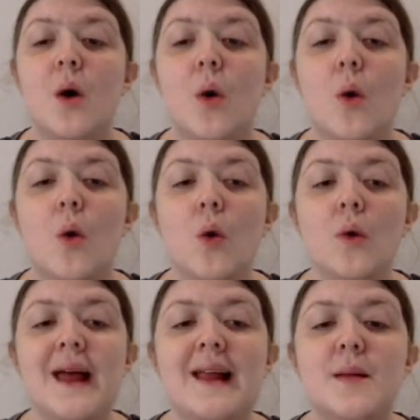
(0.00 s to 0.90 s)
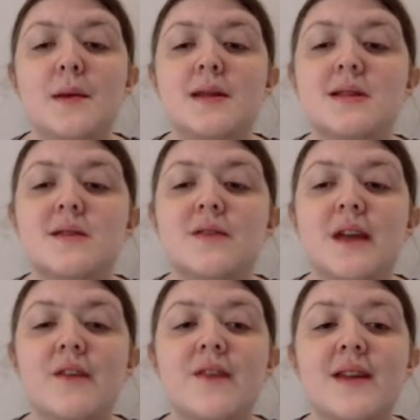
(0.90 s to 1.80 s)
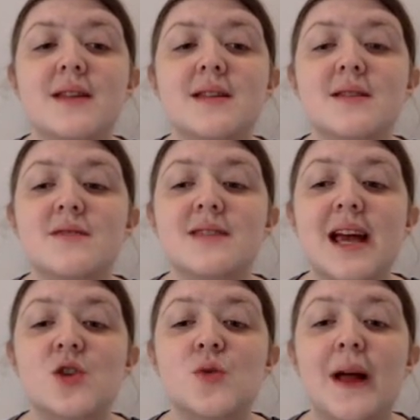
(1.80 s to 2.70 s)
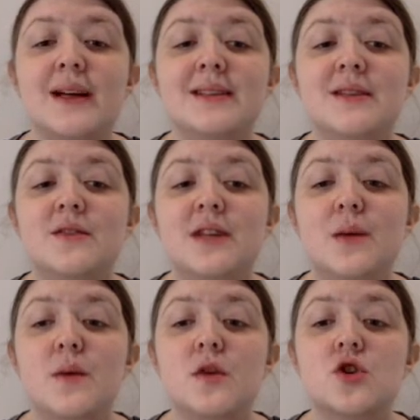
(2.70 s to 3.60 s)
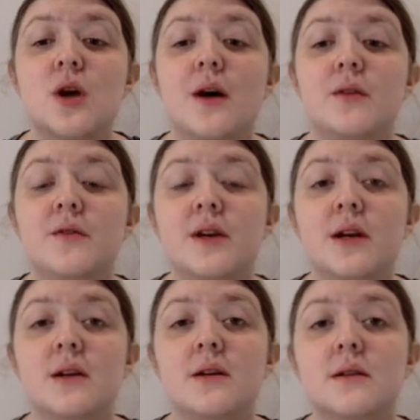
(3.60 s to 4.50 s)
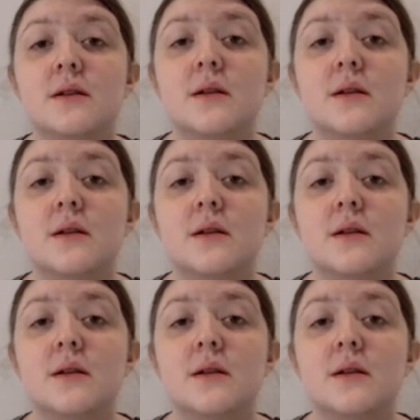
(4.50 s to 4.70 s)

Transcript: All elements of the offence of sexual activity with a child have occurred.